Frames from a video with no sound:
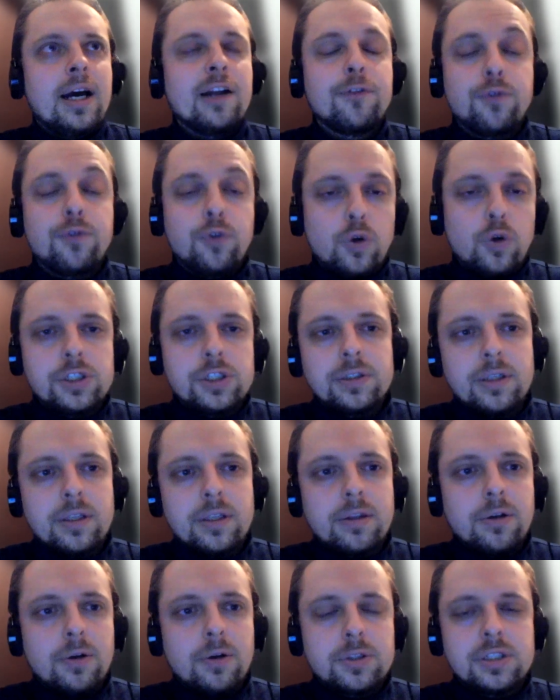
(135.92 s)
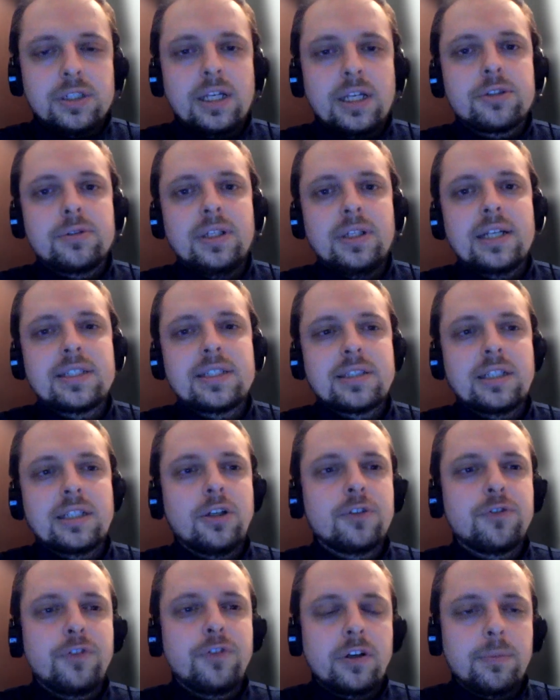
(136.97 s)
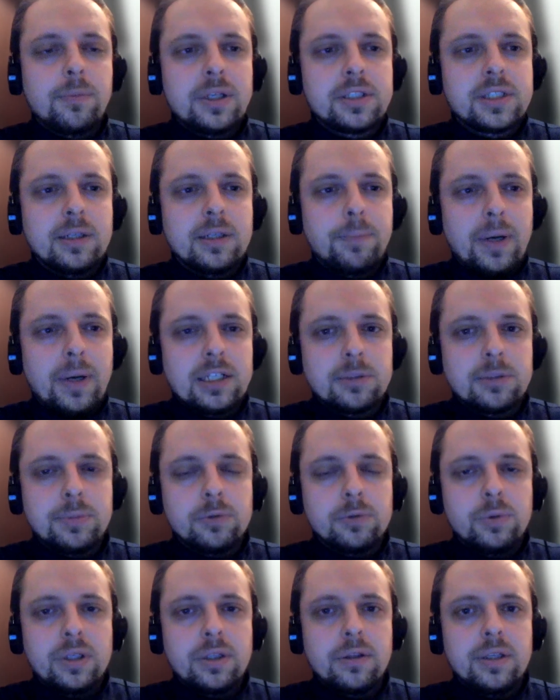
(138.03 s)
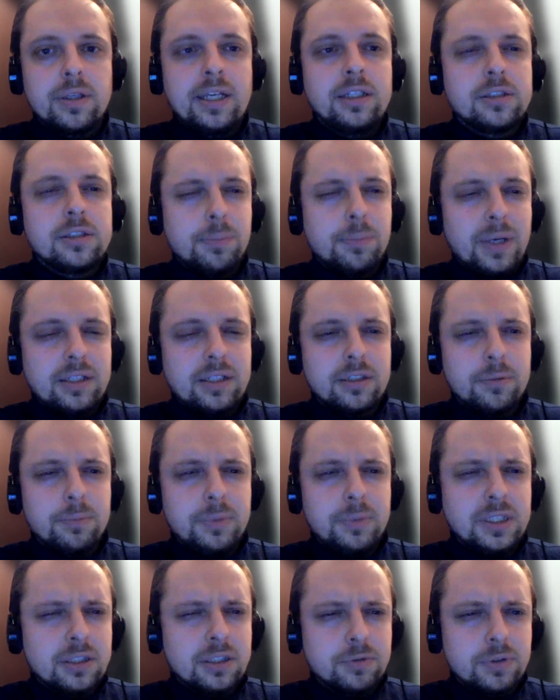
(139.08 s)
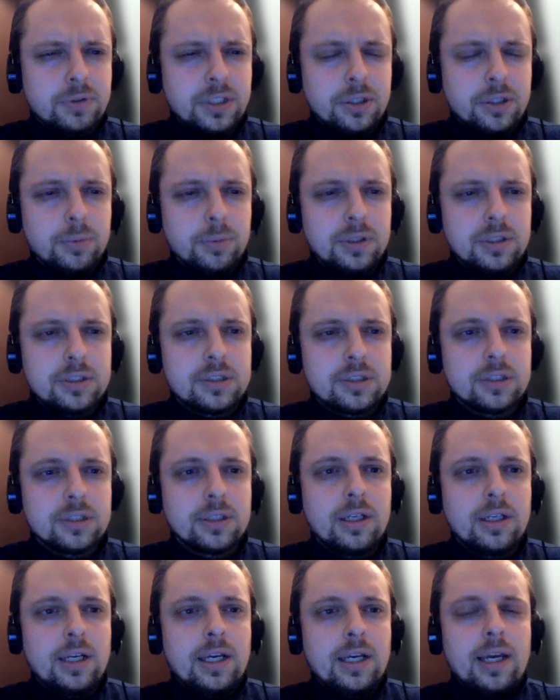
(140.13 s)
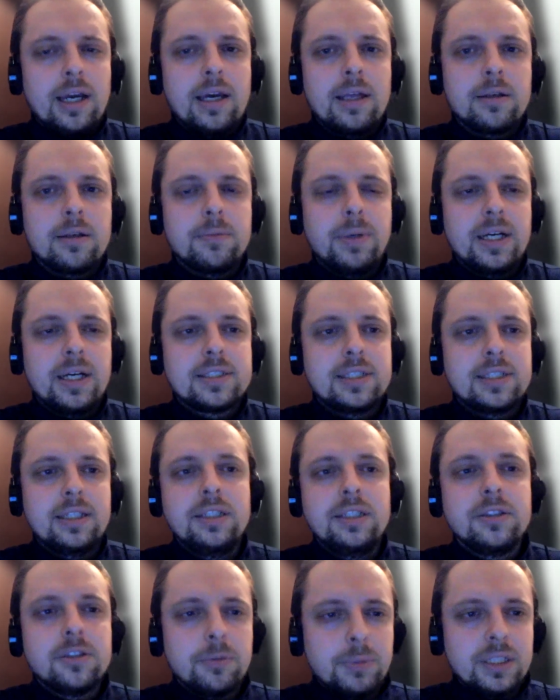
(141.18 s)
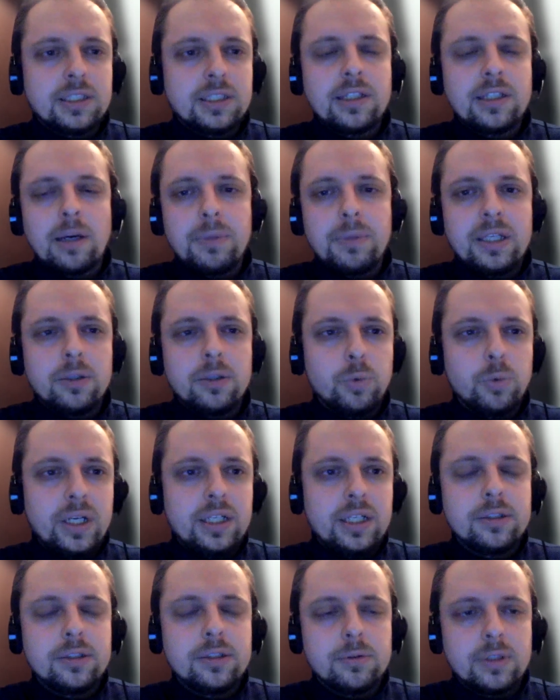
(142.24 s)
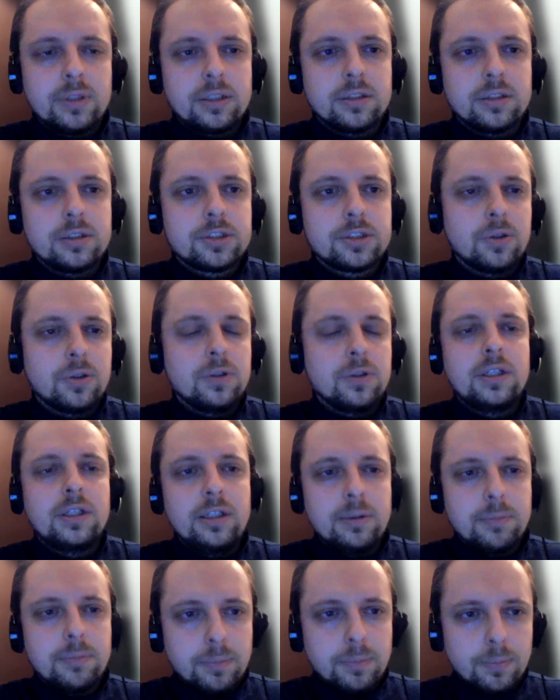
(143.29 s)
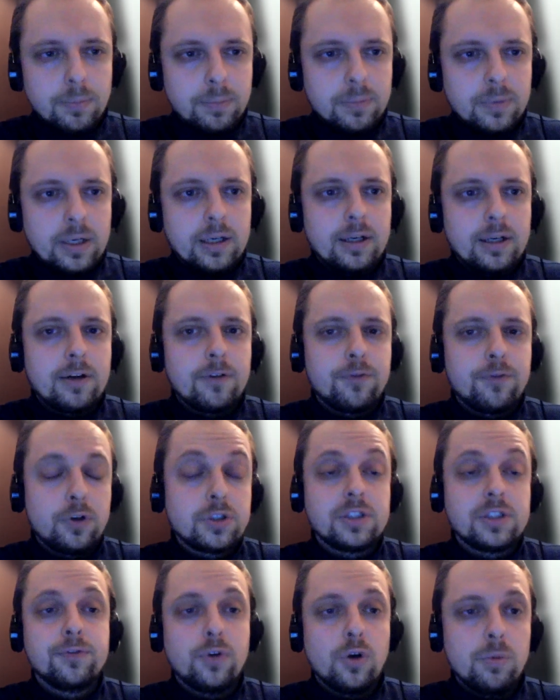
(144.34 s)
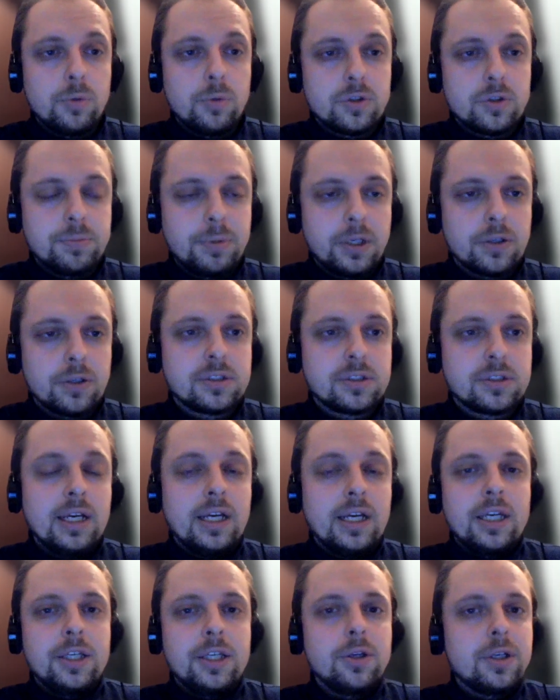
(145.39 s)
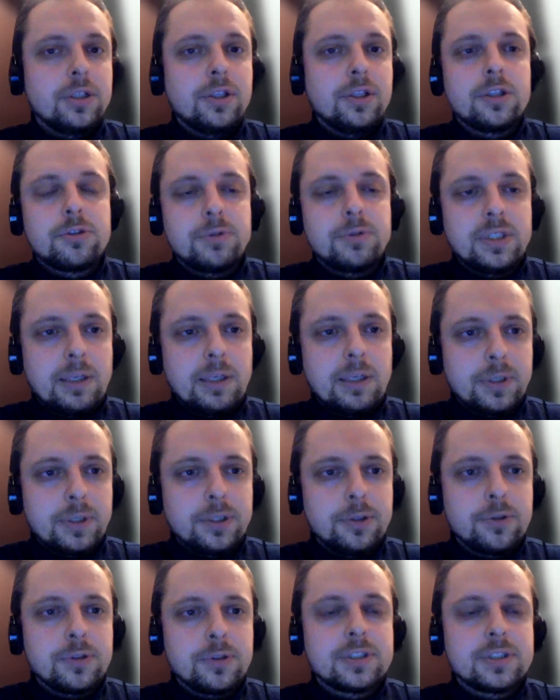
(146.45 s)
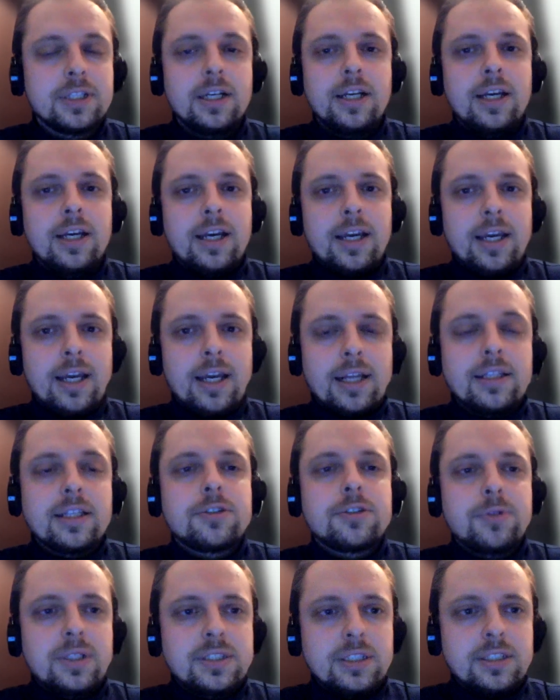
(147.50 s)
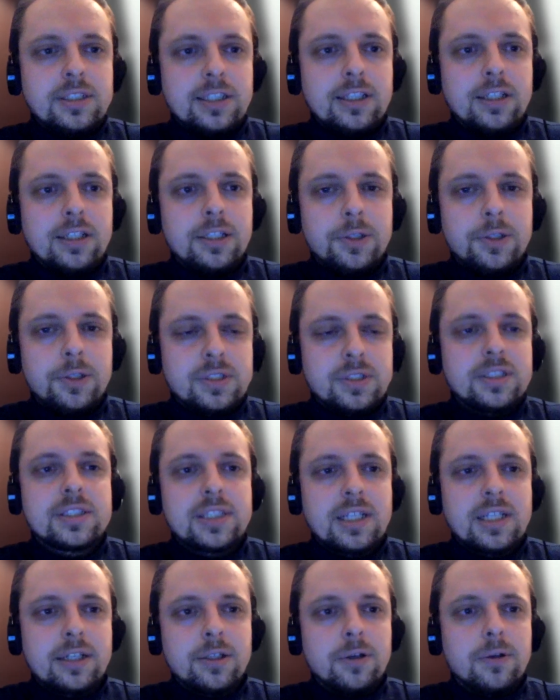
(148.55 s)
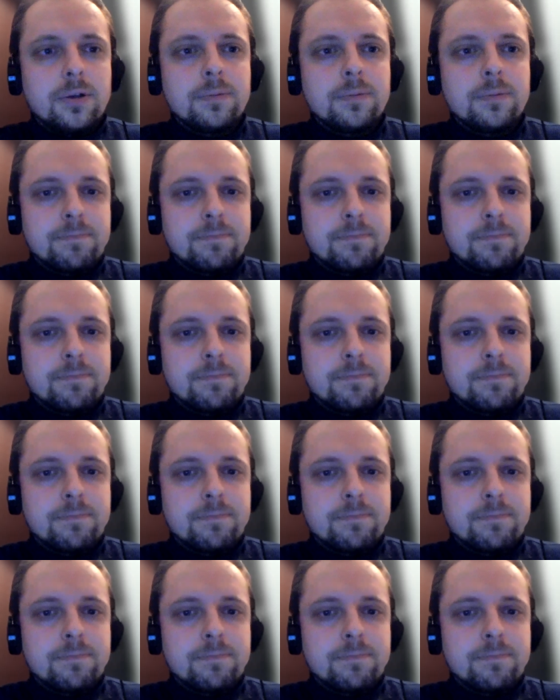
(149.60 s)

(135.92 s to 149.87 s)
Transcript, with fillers: Unfortunately, those electrolyzers are not very much compatible with intermittent renewables. And by saying intermittent, I mean wind and solar, uh, first and foremost, because you cannot really produce electricity using sun